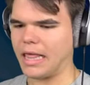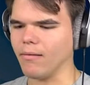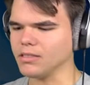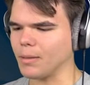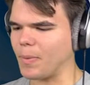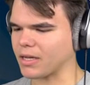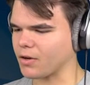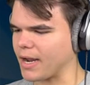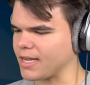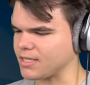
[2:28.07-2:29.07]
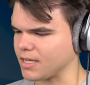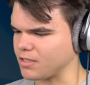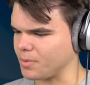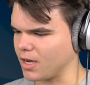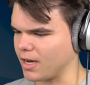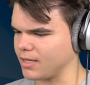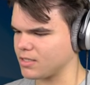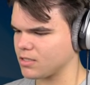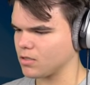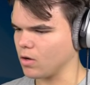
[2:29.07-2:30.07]
That was a bit crazy, to be
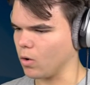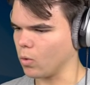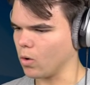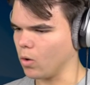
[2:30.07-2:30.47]
honest. Oh.